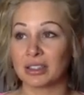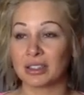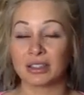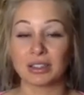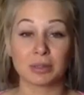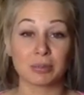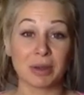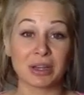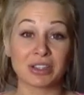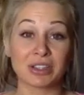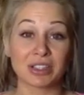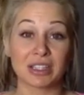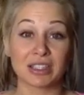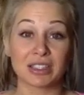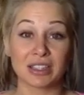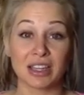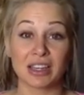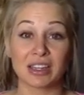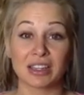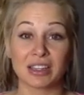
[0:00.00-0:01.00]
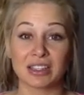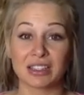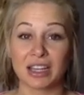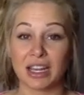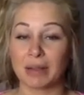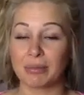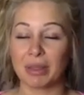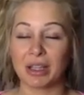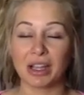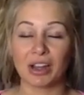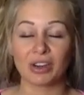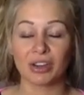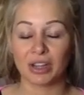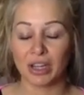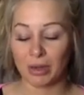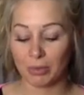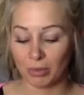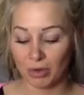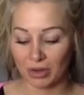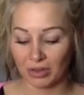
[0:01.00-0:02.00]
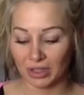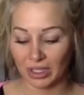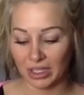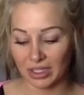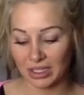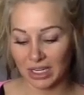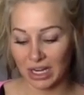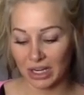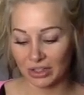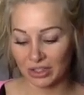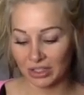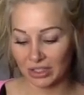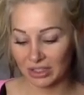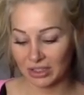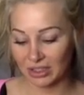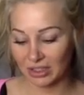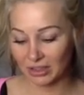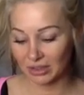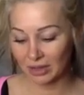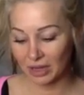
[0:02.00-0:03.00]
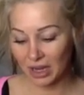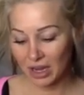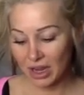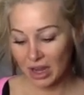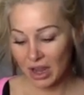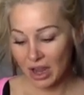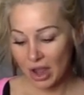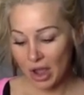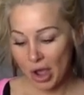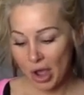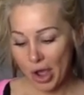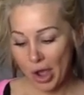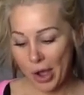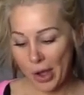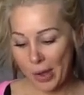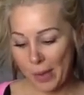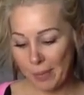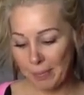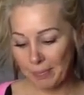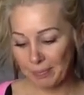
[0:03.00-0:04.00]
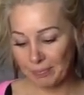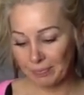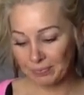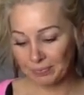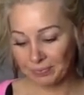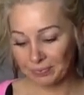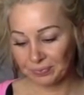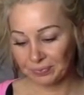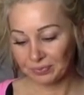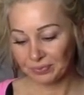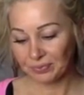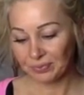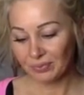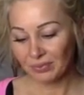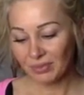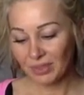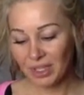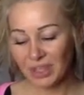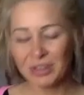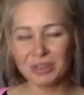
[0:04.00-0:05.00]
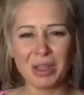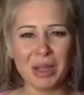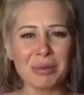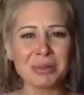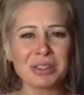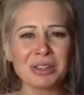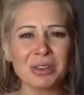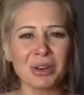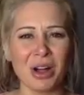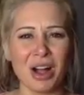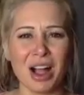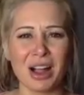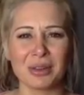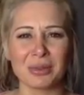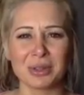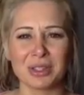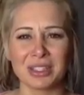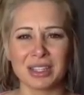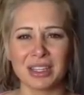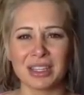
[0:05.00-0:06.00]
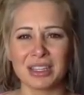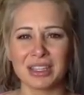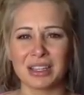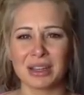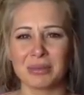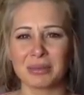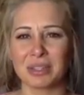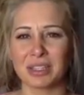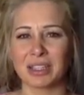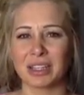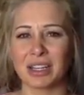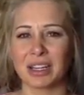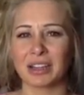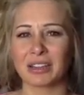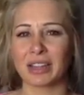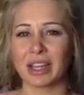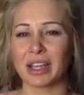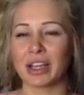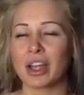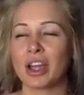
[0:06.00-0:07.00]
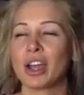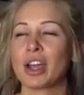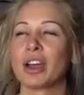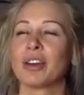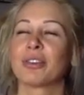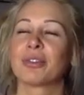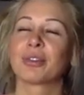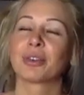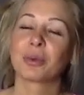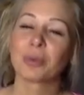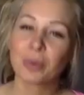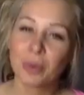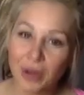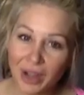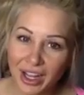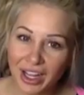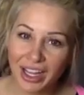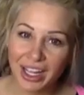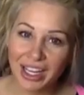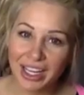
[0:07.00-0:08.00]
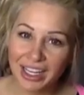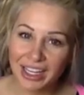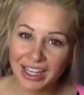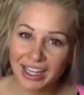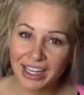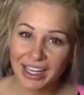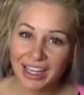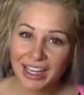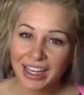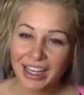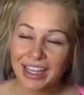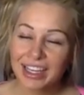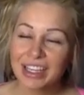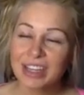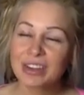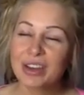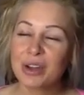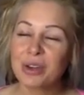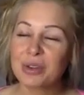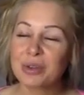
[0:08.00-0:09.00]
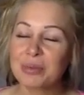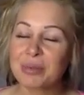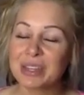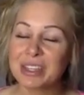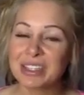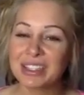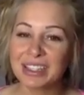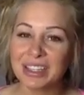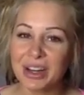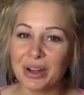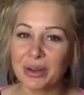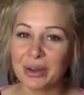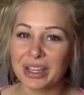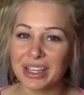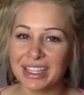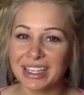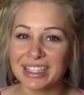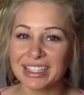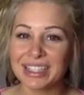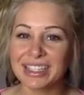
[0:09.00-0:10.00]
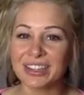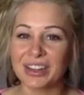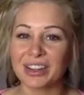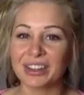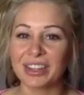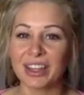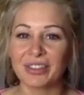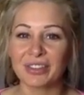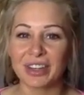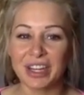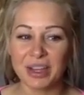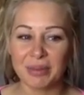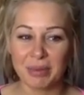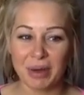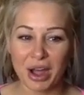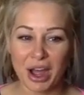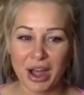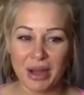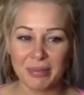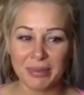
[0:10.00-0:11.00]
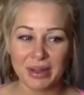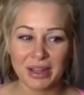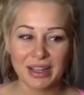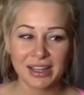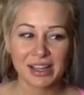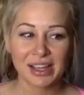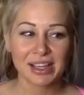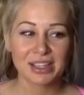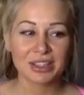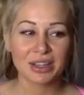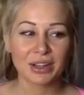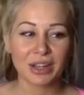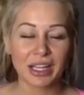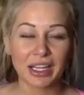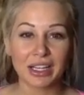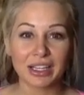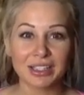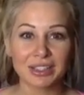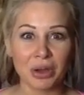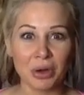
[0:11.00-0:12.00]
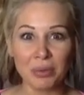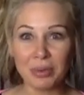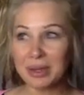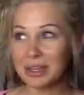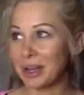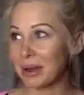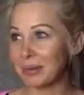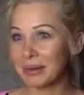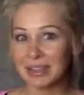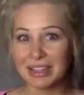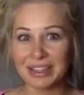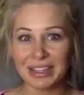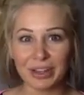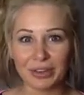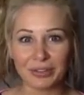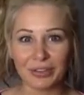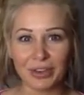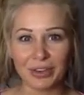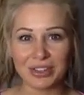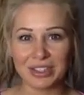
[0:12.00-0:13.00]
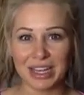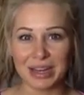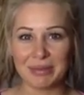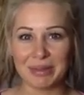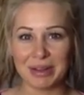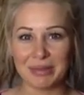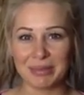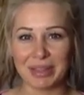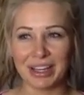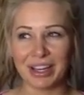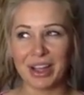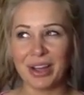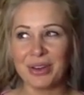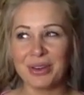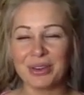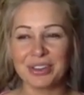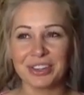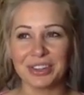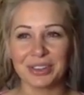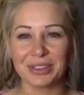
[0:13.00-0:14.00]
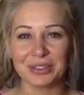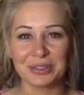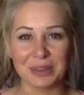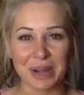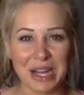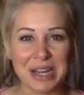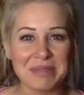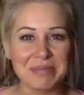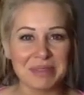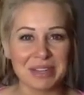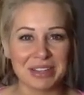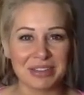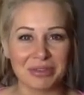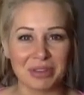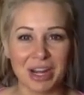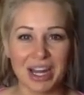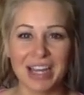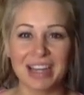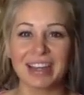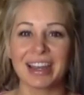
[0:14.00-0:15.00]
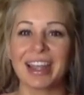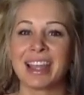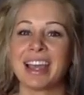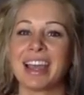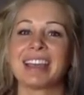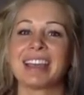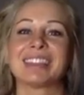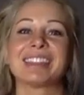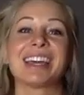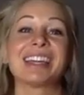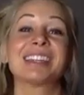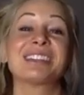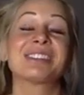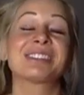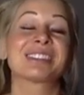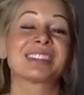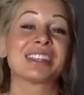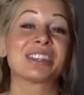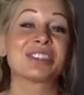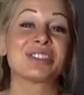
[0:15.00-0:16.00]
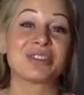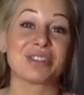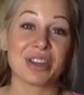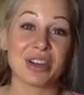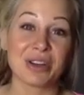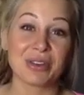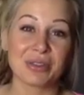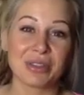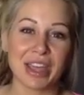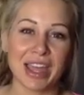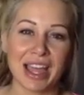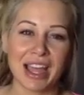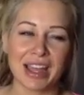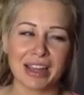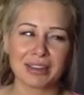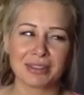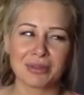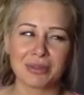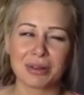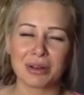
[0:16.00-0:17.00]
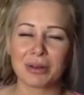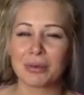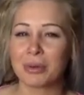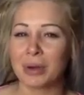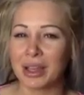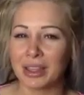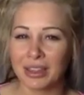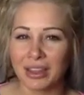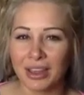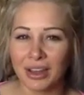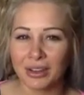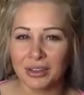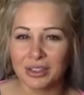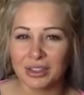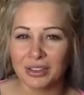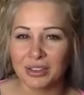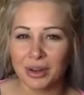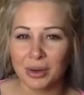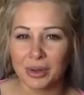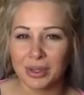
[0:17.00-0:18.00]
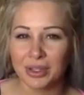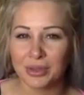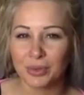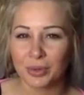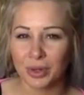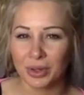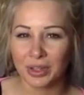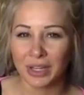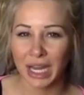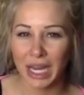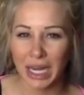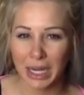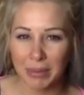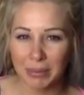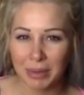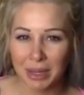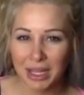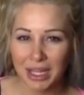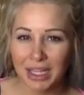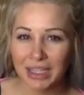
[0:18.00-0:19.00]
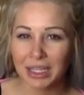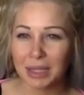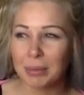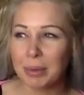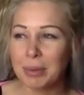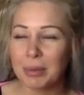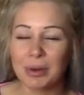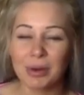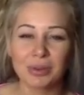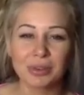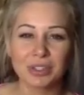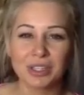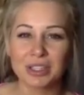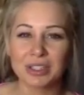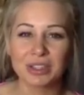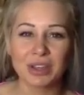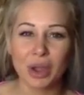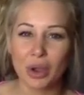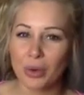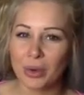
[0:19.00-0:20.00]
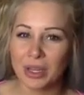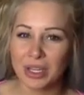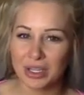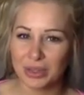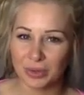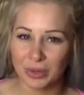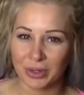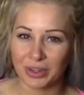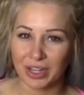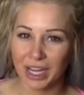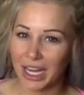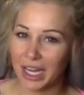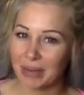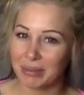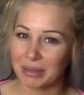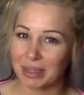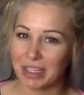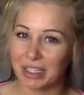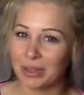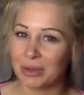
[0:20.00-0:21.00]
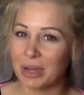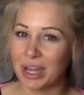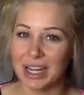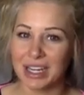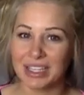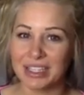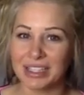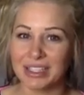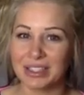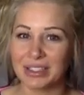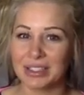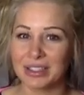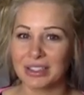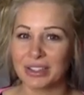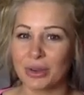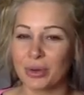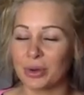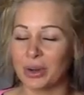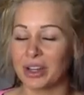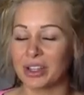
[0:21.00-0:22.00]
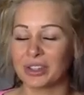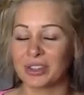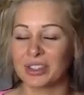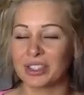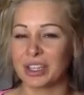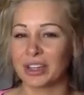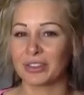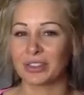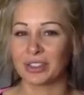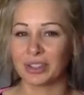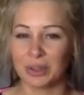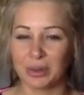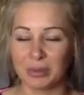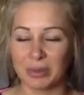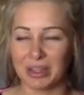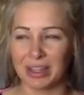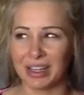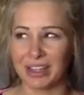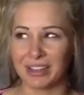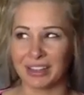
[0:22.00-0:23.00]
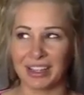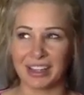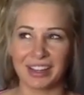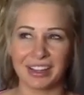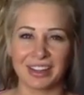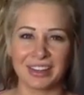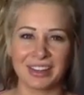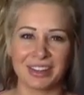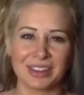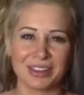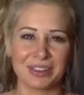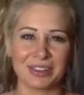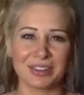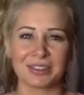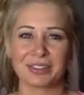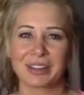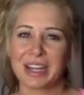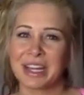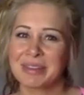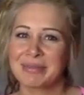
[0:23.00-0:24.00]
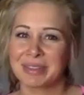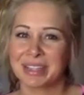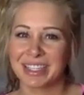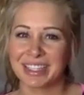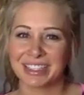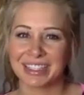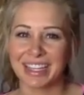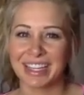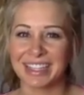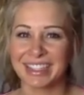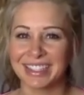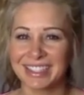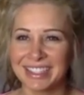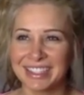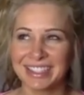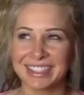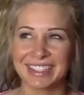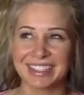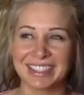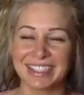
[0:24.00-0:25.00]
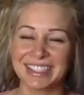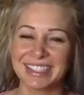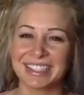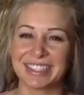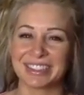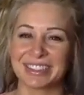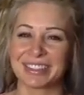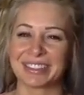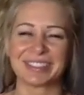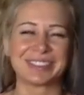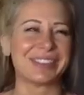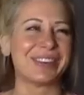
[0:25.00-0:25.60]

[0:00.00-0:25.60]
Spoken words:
especially Sundy's name. They got her name wrong the entire season. So that was a little awkward. Sundy comes in there like, for one, you know who Benzino is. He's on Love and Hip Hop. So like, don't be coming in there first naming him like, oh, you're Raymond, right? That just lets you know that why the hell do you know his real name? Like, people don't just know his real name. Like, you kind of just told on yourself a little bit there. Like, oh, Raymond, like, good to see you.